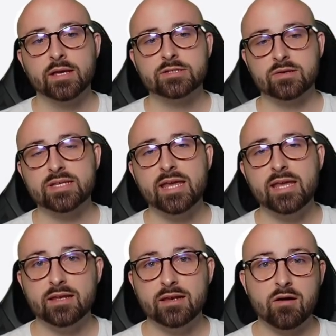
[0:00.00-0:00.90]
So
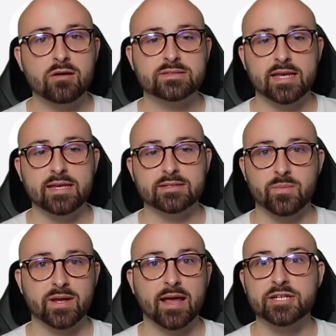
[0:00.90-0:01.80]
say last season
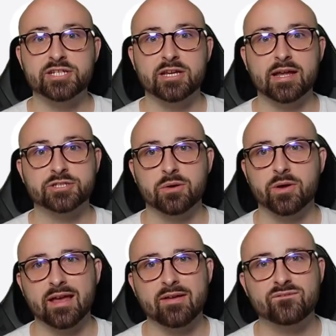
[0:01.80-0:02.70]
when Kelechi Iheanacho
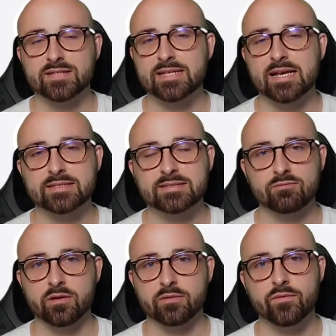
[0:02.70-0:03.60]
went on that fantastic
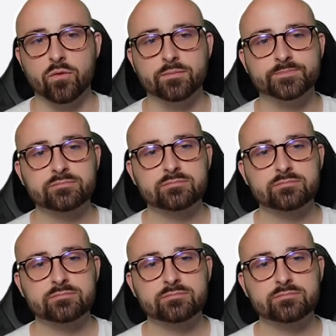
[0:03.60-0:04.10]
run of form.